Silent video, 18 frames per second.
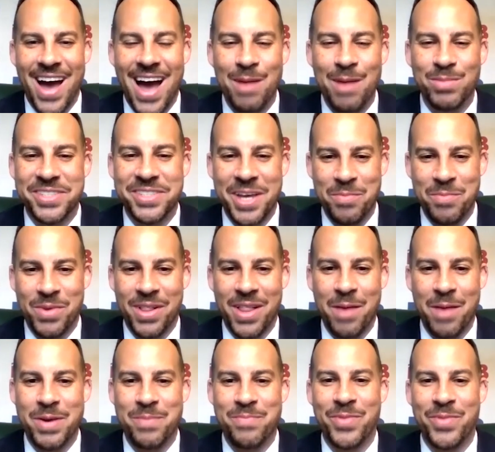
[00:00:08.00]
I'm Sam
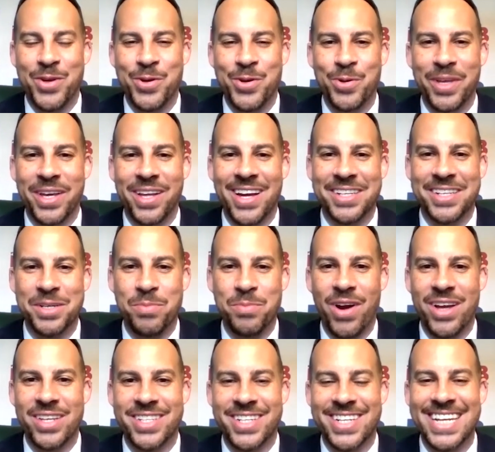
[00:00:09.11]
Clement, the newly elected
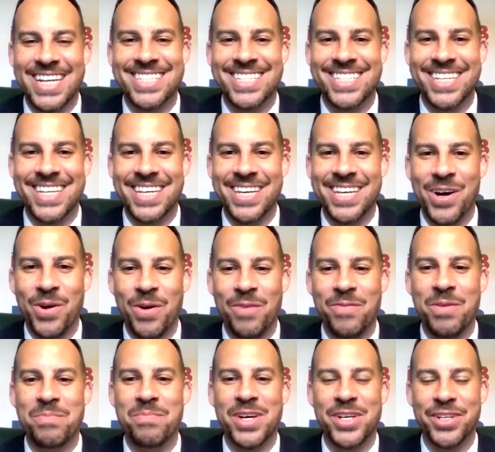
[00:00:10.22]
president and CEO
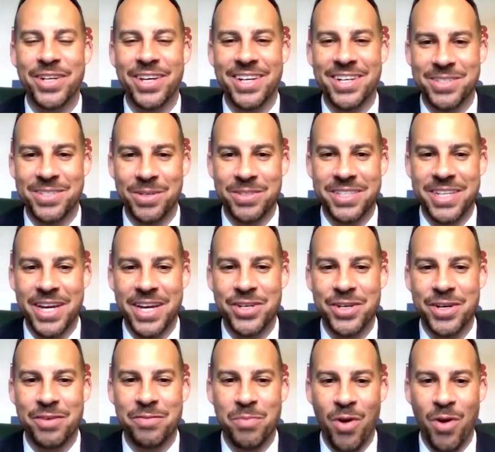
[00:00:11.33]
of the Michigan
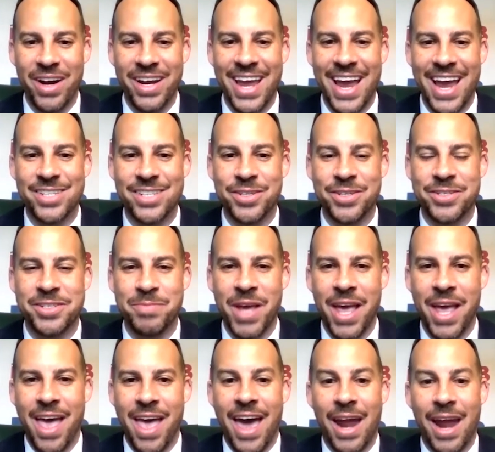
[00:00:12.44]
Association of Broadcasters,
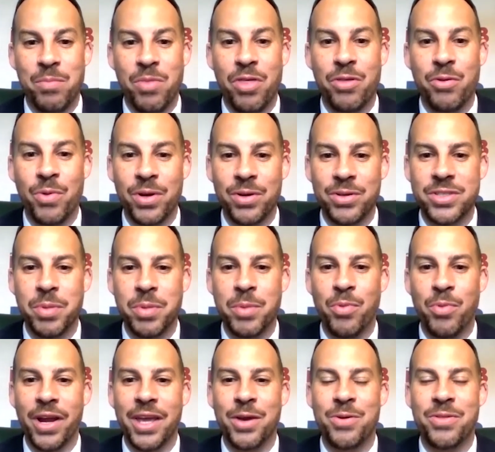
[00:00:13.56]
and I'm thrilled to be
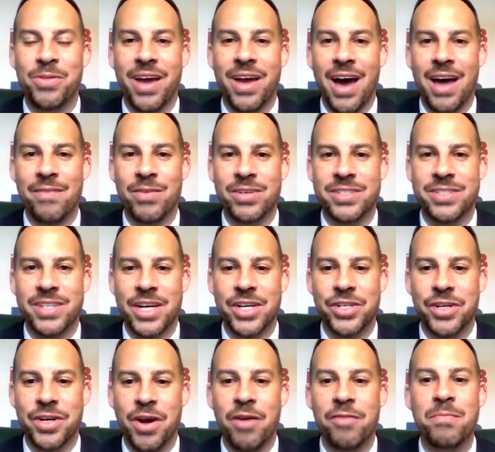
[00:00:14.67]
bringing you the
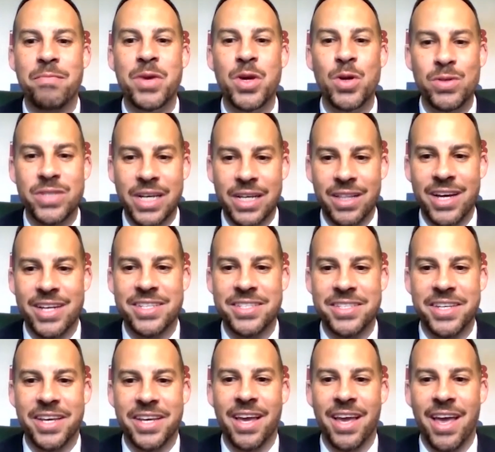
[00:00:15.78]
conversation of music
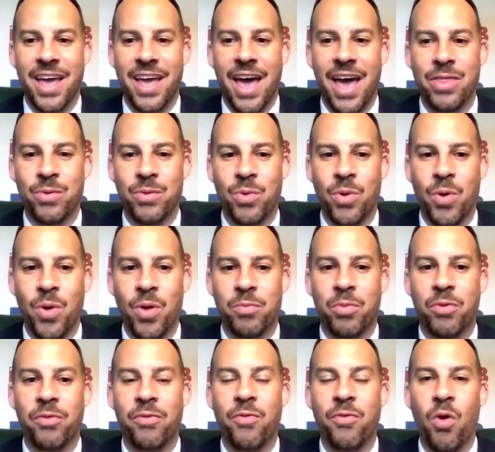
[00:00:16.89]
licensing and the role of
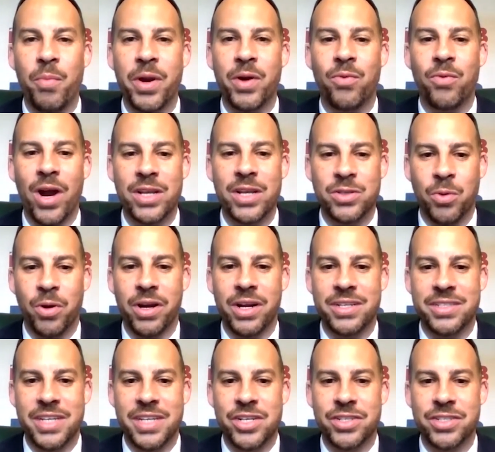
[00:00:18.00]
performing rights
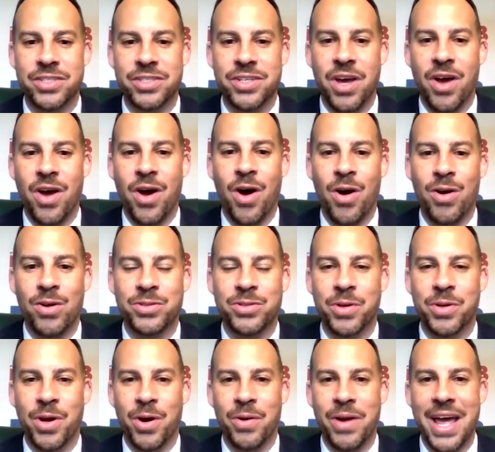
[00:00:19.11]
organizations, also
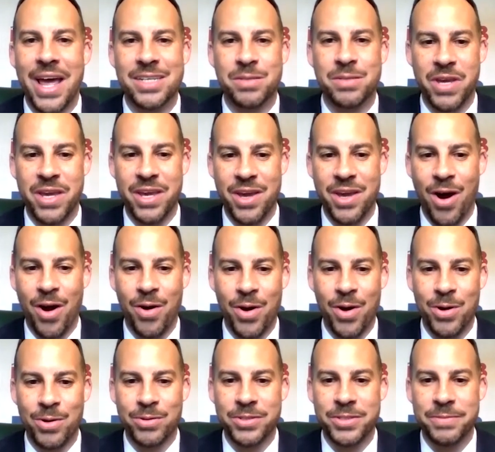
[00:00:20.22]
known as
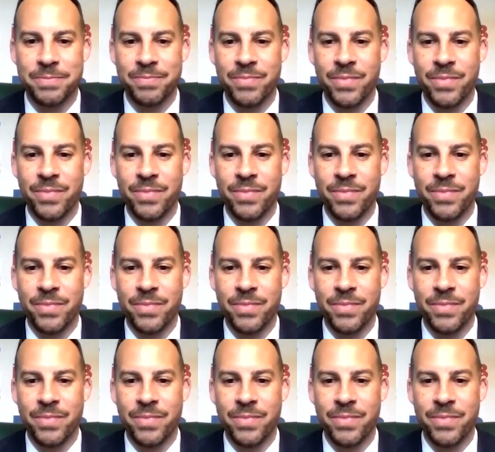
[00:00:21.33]
PROs.